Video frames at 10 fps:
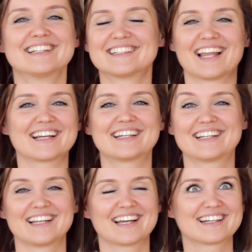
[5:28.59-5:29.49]

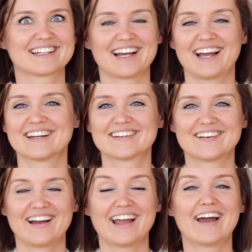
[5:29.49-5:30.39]
Like I don't know,
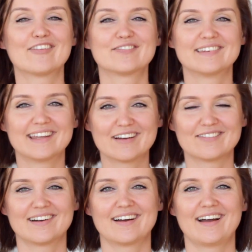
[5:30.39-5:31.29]
I have
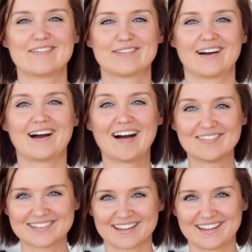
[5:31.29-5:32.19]
never ever
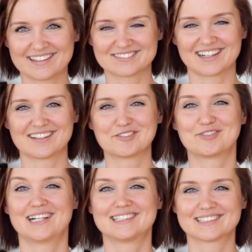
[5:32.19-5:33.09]
after that run
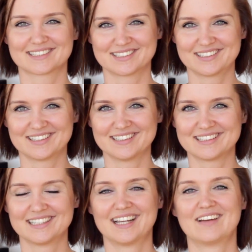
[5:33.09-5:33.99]
felt so good,
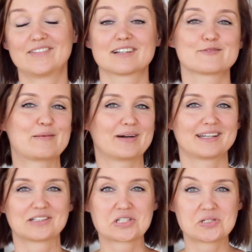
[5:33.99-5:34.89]
because my
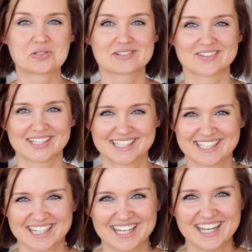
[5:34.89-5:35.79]
body got used to
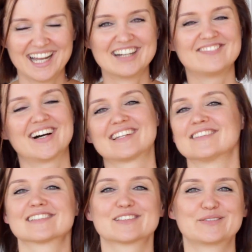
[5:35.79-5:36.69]
it. But
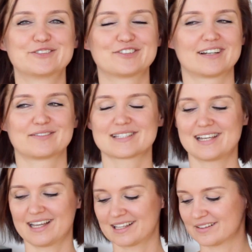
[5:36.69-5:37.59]
also before, it was
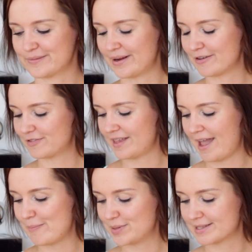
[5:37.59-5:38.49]
like one of the
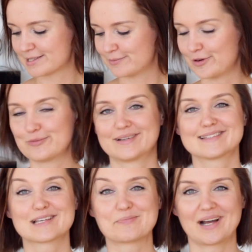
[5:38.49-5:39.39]
happiest
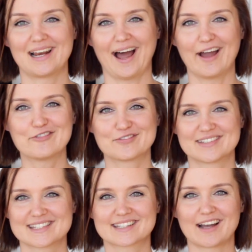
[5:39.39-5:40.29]
moments in my life,
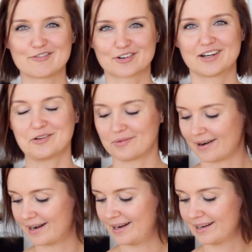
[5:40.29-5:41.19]
discovering
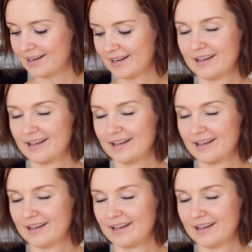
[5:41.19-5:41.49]
running